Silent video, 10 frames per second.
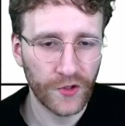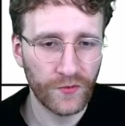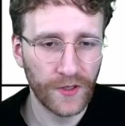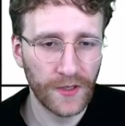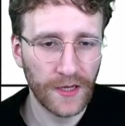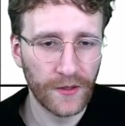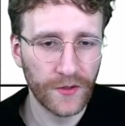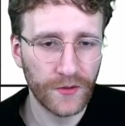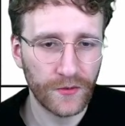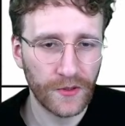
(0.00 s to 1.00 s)
will allow us
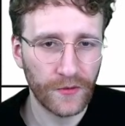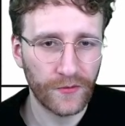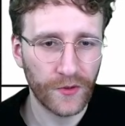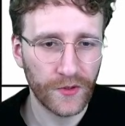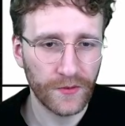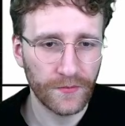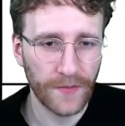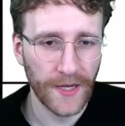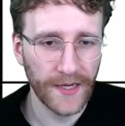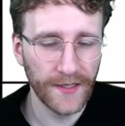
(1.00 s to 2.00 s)
to go for the
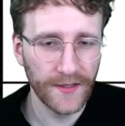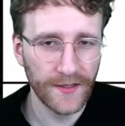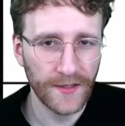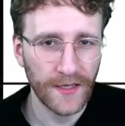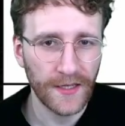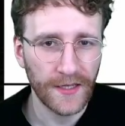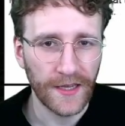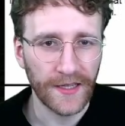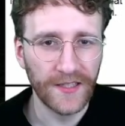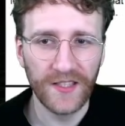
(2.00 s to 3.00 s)
Mice.
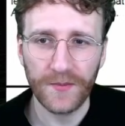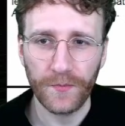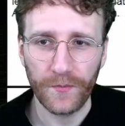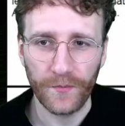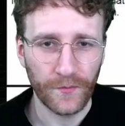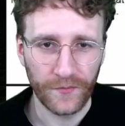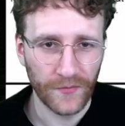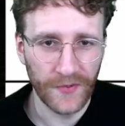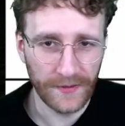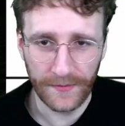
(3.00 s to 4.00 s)
And this,
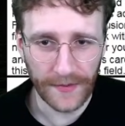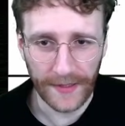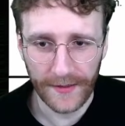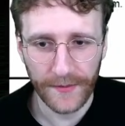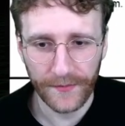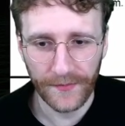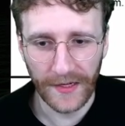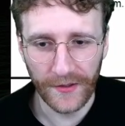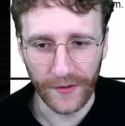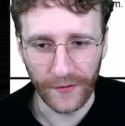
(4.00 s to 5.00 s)
like, I
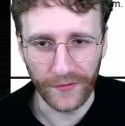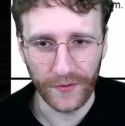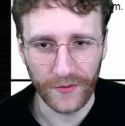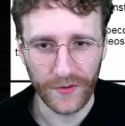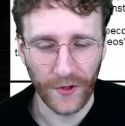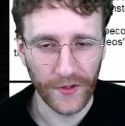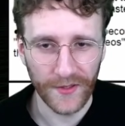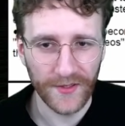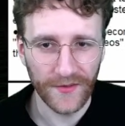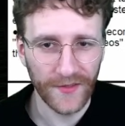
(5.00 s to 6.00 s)
don't know if you saw
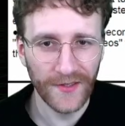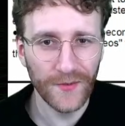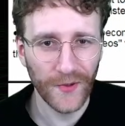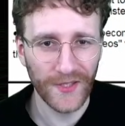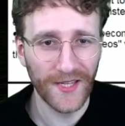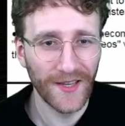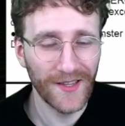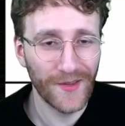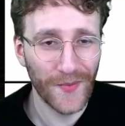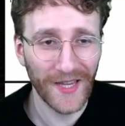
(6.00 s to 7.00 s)
this. This was
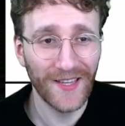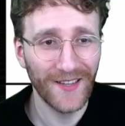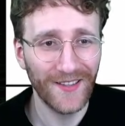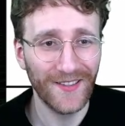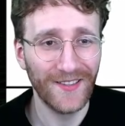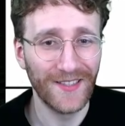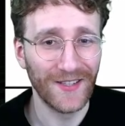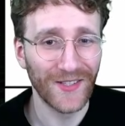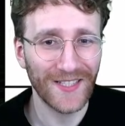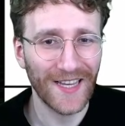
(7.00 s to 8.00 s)
the big
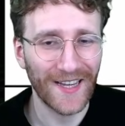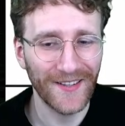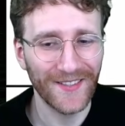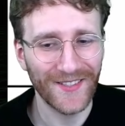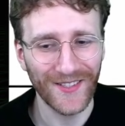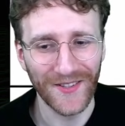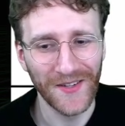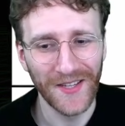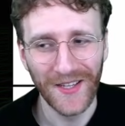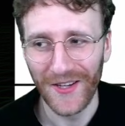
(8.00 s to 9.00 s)
news guy, so
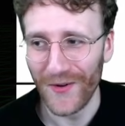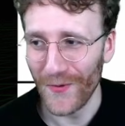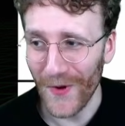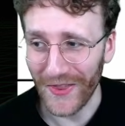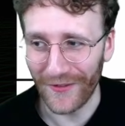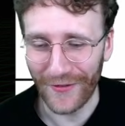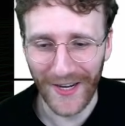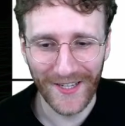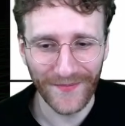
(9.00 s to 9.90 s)
what the fuck?